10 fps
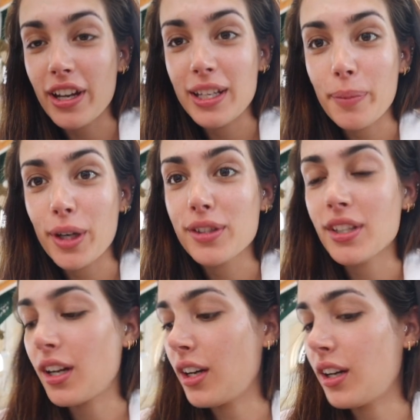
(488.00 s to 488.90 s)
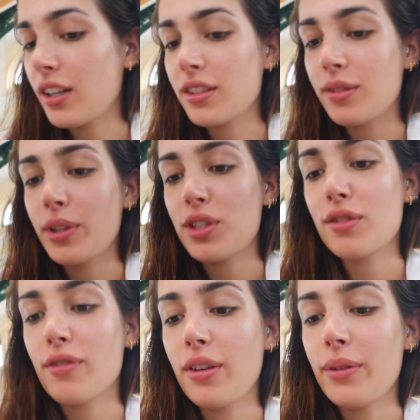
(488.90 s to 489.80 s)
writing a postcard,
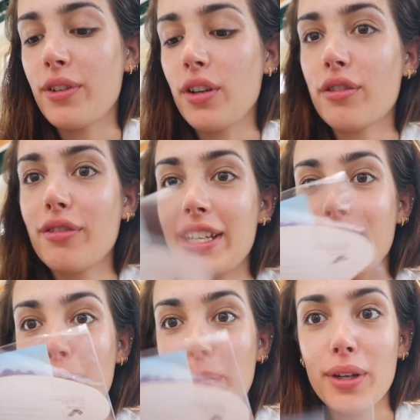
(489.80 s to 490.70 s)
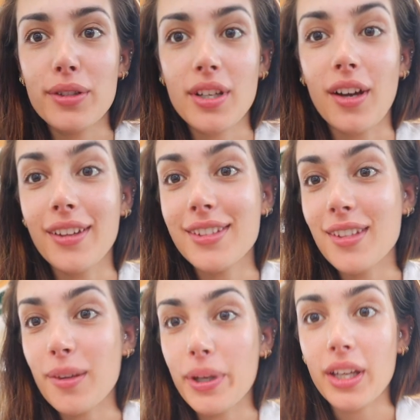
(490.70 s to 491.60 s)
we've got three different postcards
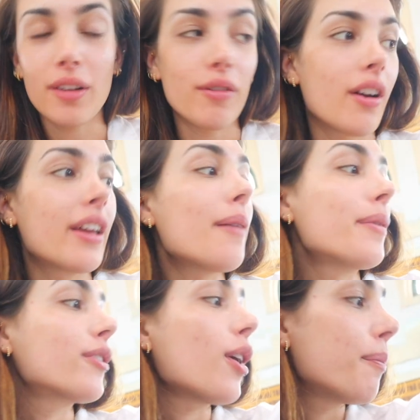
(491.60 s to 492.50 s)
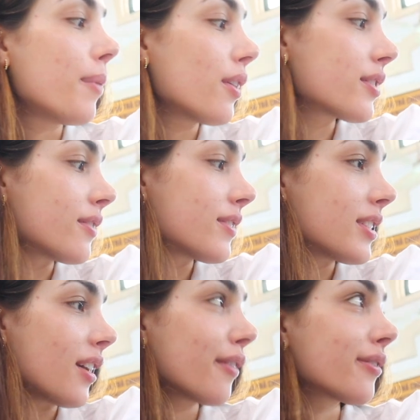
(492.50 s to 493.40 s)
that we're going to write, and we've got a box of
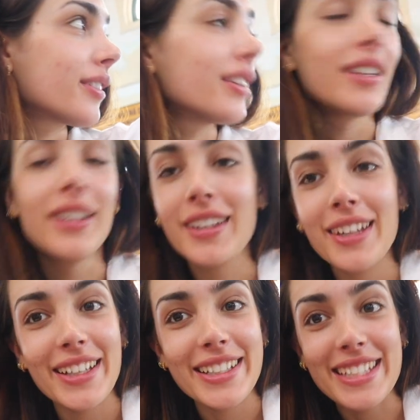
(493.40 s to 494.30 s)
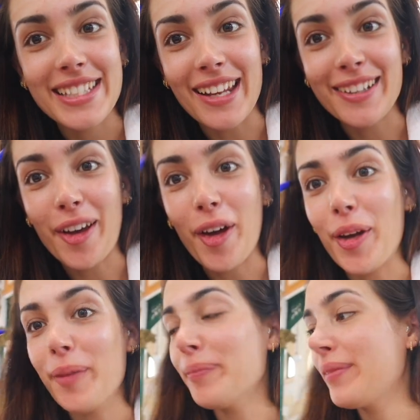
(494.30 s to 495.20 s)
stuff to send
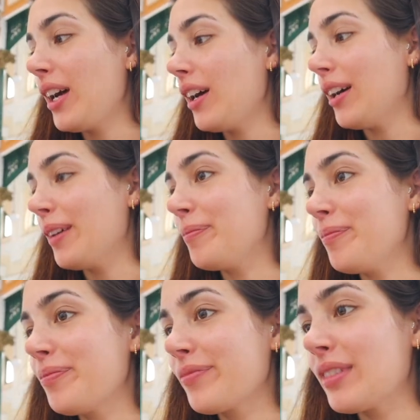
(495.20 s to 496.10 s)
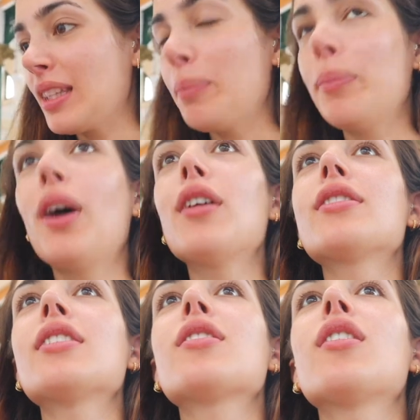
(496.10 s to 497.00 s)
home. The
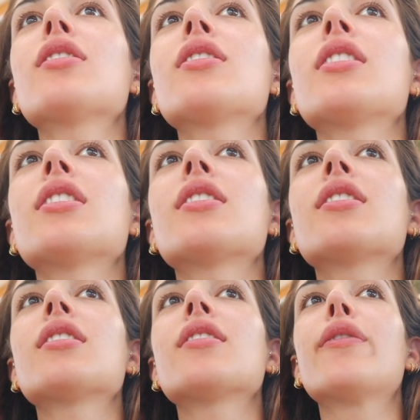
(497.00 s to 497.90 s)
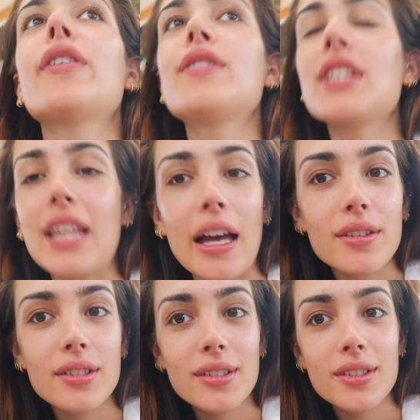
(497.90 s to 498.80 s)
box has cost us
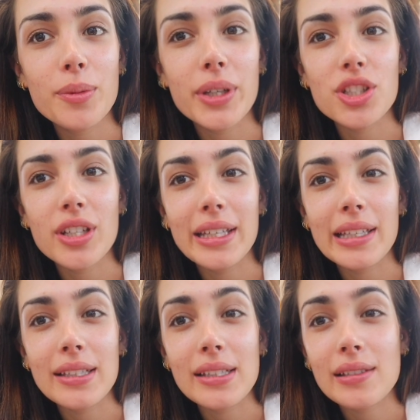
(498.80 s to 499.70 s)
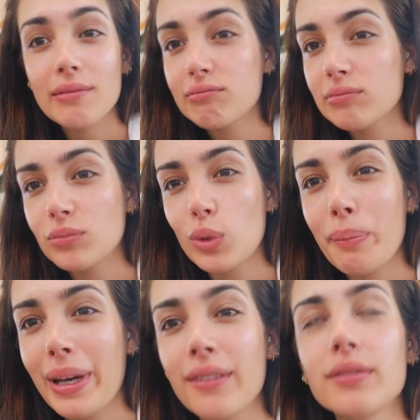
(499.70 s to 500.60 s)
50,000, which is
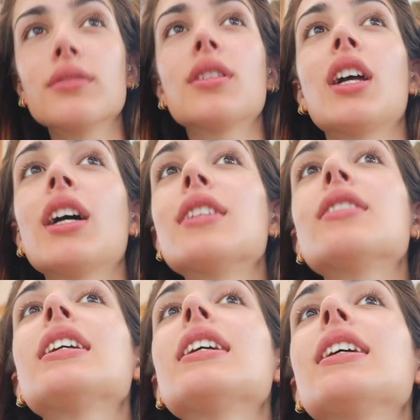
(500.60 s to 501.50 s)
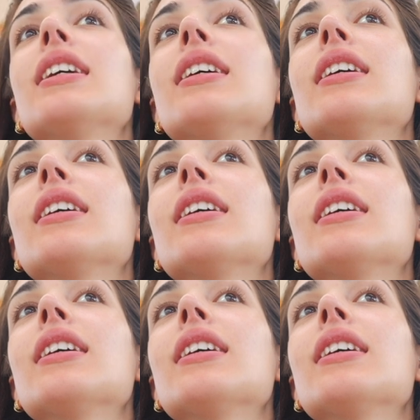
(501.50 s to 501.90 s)
£1.30.